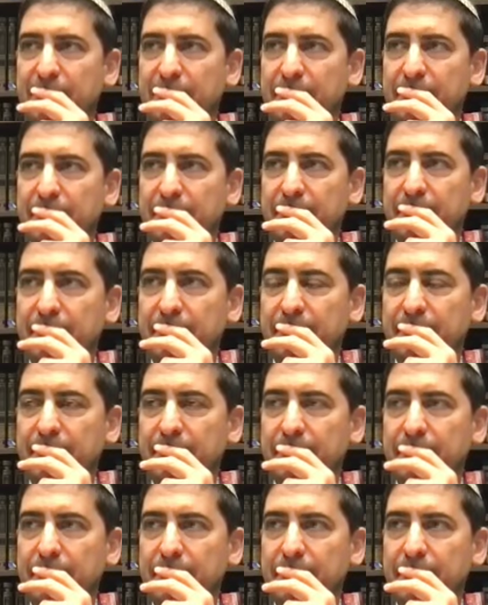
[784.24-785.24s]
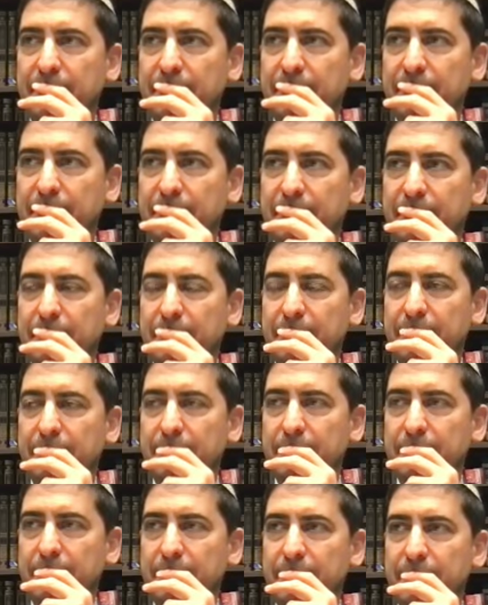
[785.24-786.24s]
she cannot go to the
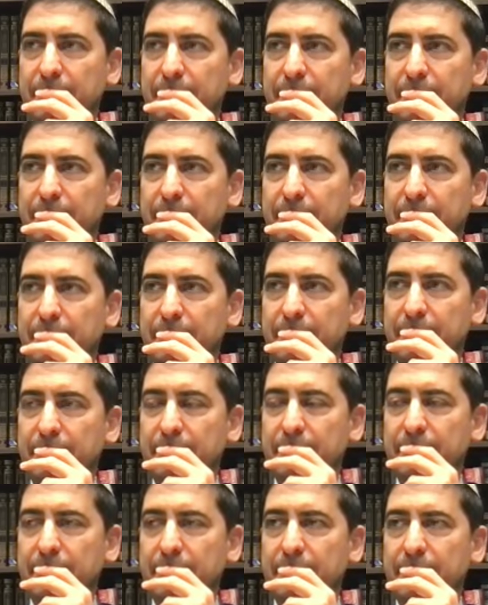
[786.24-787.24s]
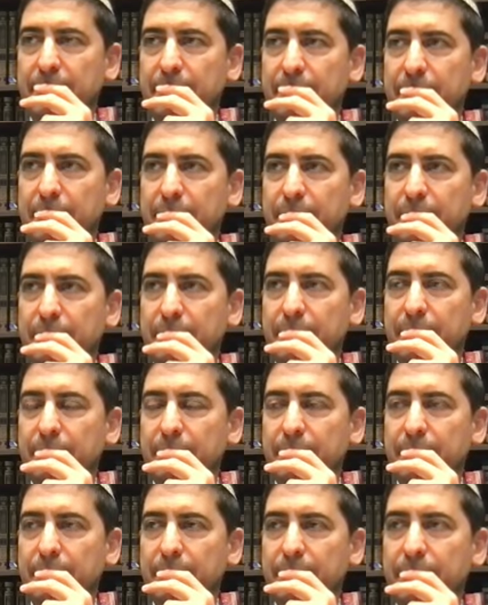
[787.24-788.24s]
mikvah until a week
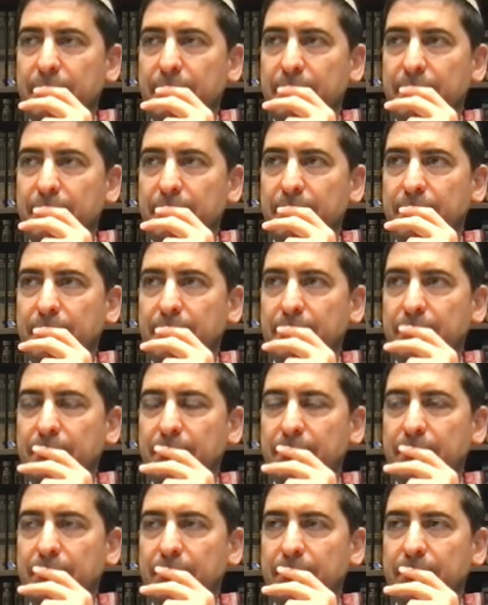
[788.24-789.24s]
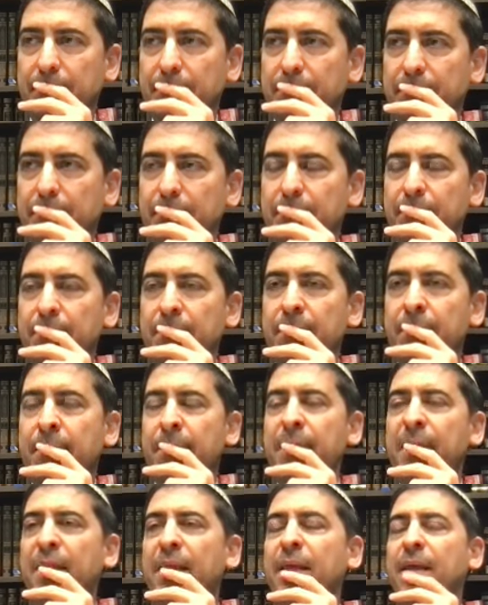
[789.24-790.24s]
later at night.
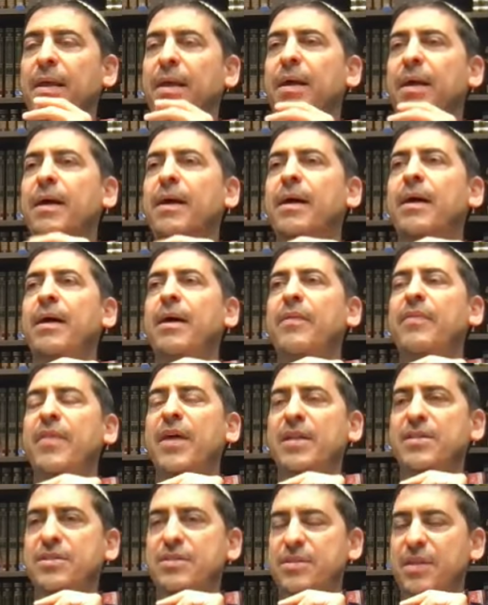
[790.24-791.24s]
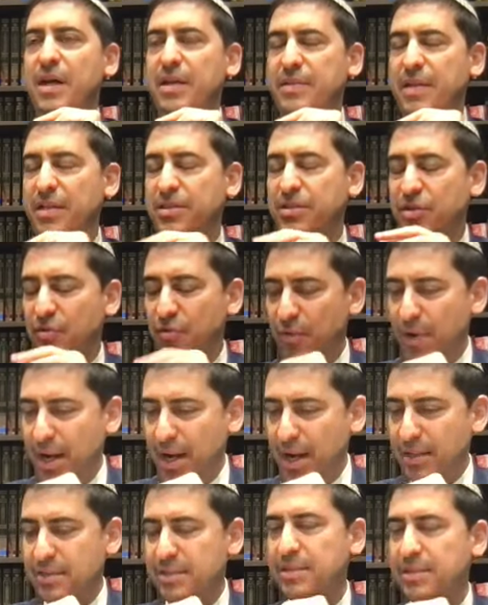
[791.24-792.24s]
Right, that's what he was just That's that's
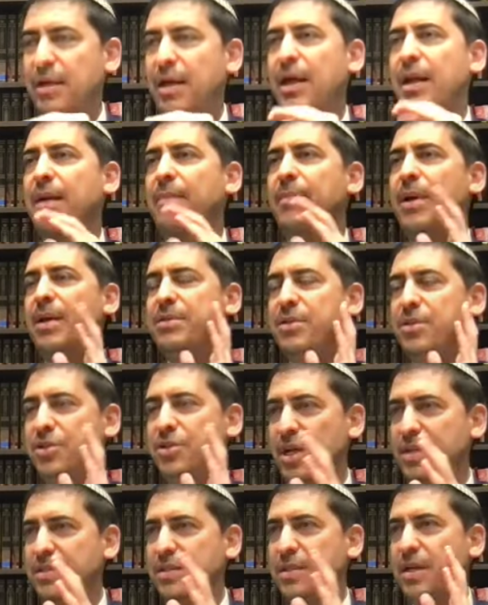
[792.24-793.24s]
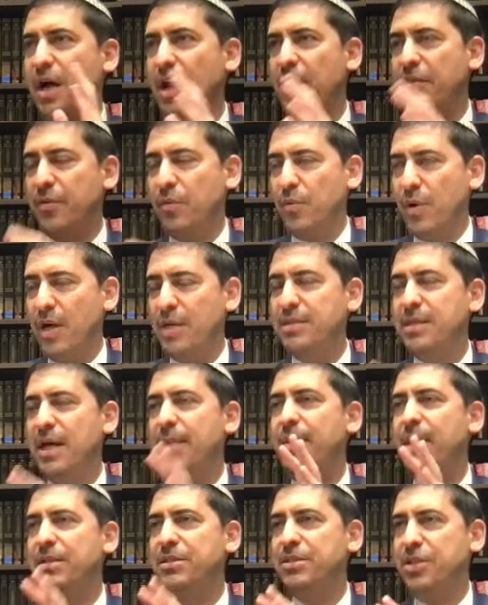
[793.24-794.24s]
correct, and I'm not suggesting otherwise.
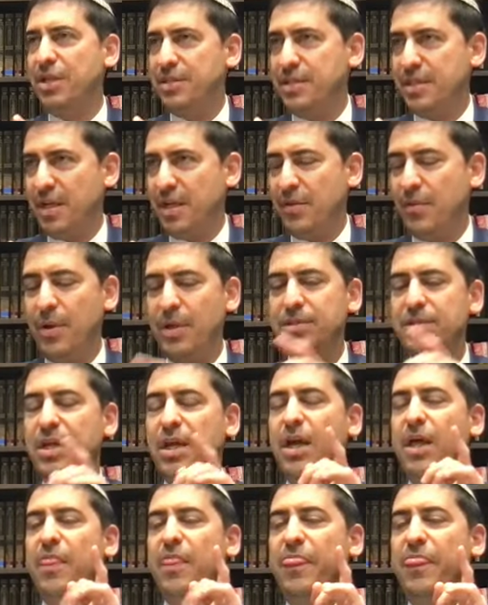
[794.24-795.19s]
I'm not suggesting otherwise.